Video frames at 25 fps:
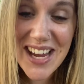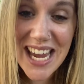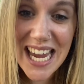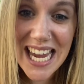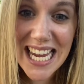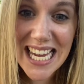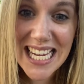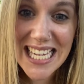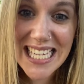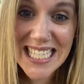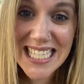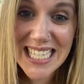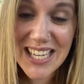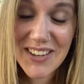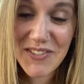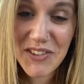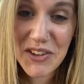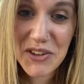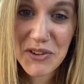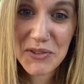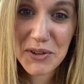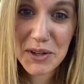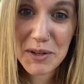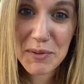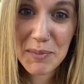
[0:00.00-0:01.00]
And if
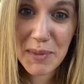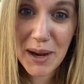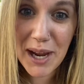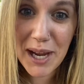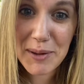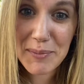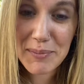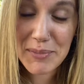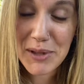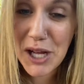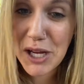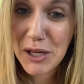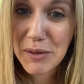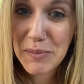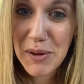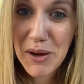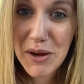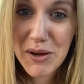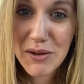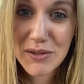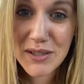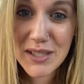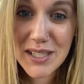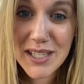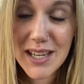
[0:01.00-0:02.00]
you read my blog
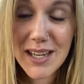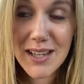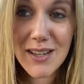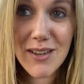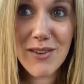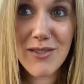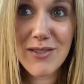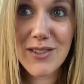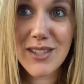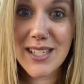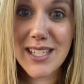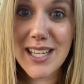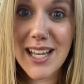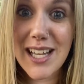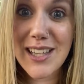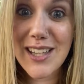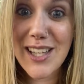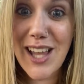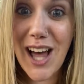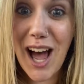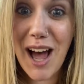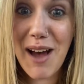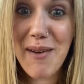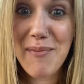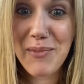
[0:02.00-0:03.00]
post, it goes into a
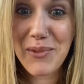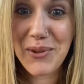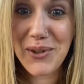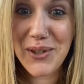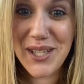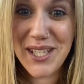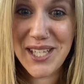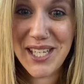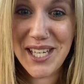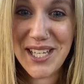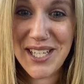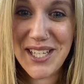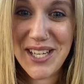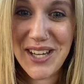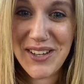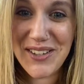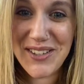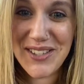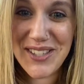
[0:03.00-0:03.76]
lot more detail.